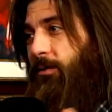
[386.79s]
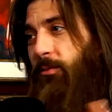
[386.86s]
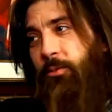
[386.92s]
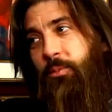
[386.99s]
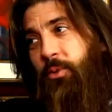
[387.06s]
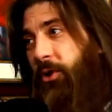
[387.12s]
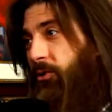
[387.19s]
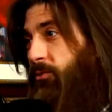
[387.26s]
I'm
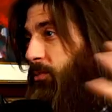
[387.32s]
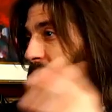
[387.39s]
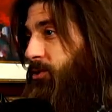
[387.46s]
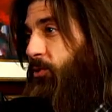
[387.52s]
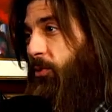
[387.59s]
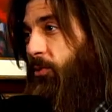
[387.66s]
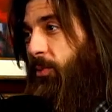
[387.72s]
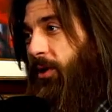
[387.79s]
going to bring as
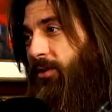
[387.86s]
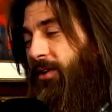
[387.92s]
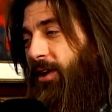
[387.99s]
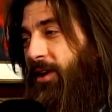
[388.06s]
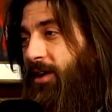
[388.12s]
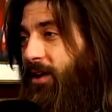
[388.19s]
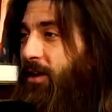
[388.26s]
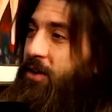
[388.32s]
much with me as
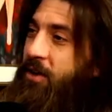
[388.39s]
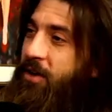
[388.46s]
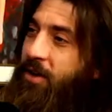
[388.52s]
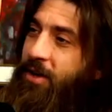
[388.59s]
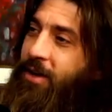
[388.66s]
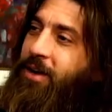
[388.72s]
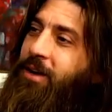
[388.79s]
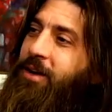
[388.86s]
I can. I'm,